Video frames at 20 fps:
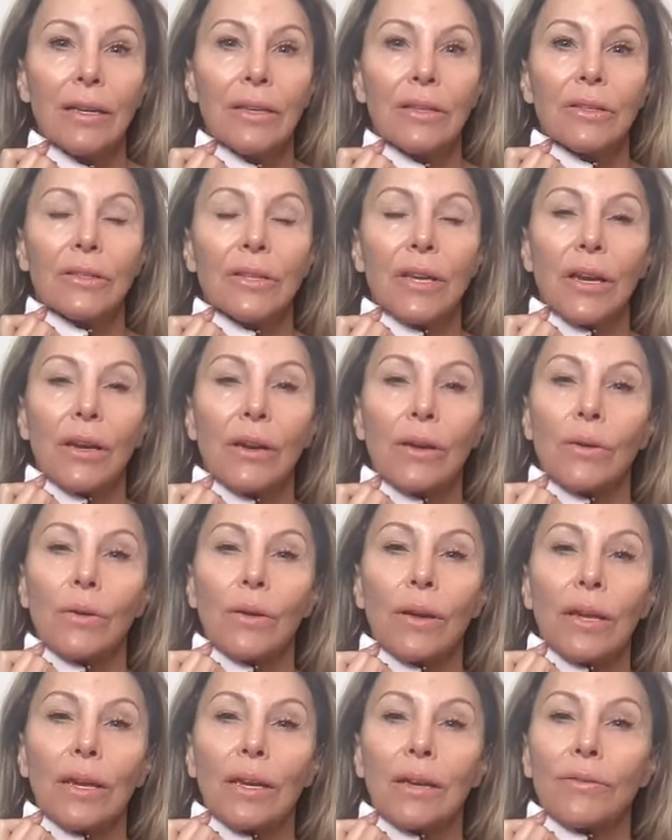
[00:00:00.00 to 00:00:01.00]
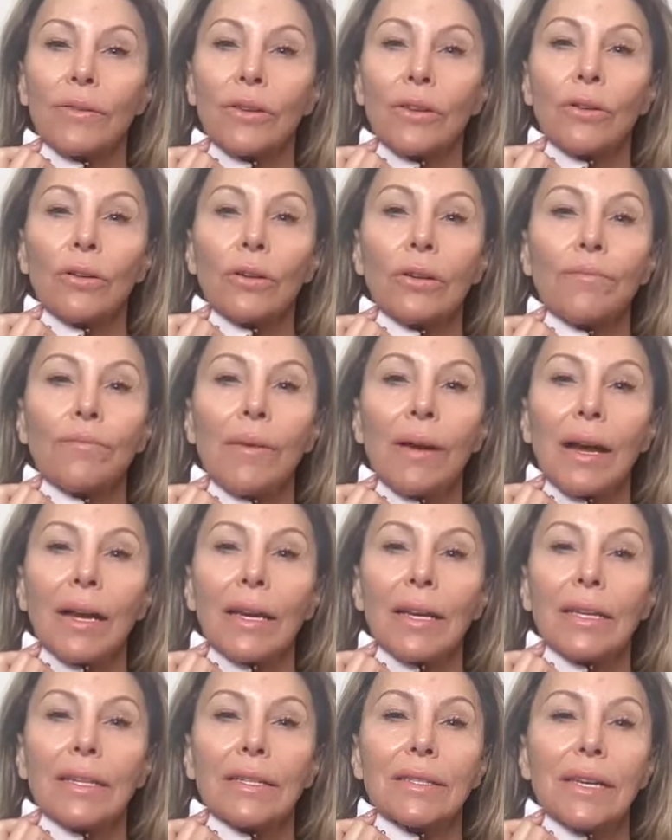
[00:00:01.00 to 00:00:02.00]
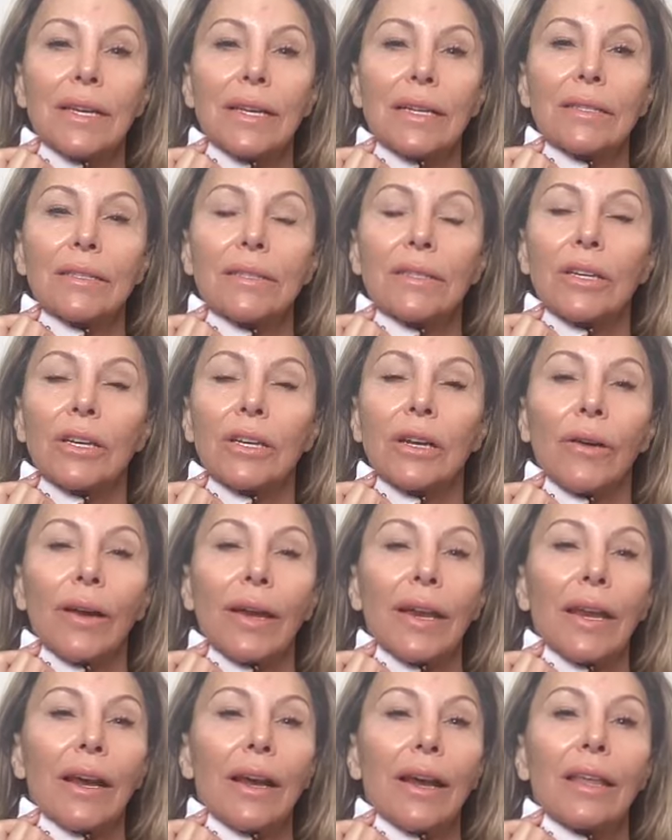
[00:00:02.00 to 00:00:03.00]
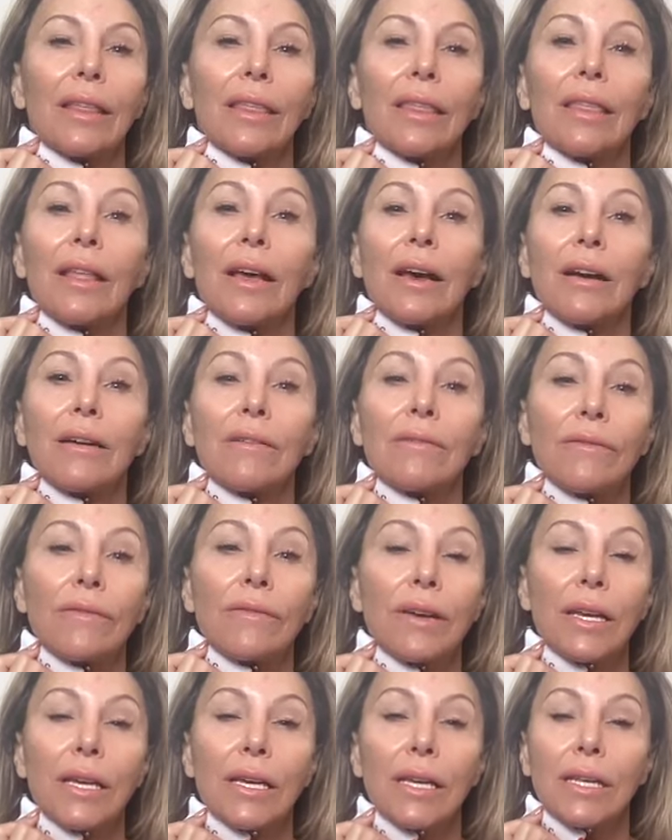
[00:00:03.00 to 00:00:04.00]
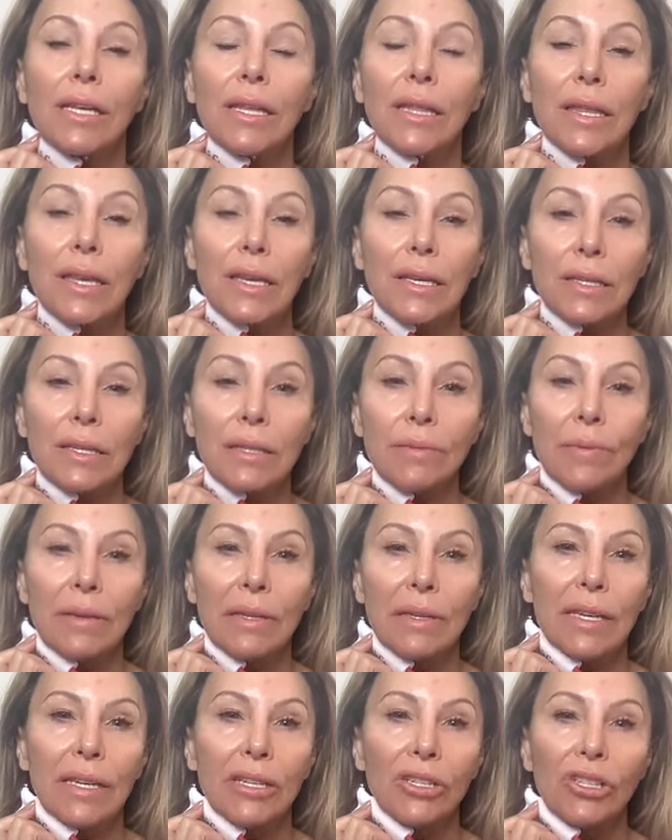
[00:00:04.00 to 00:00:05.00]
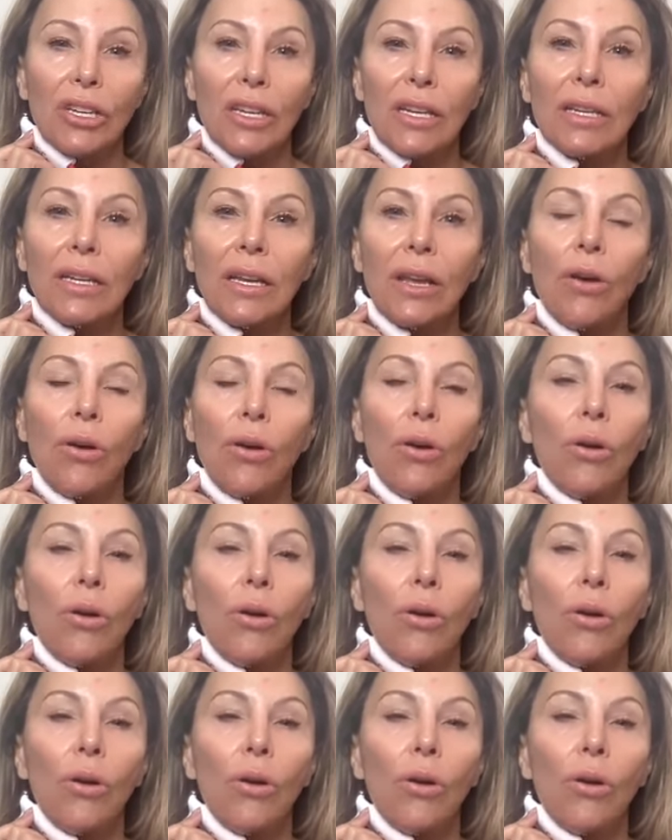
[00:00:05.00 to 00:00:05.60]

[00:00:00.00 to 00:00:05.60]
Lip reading: So if your body says, you know what, I love this position,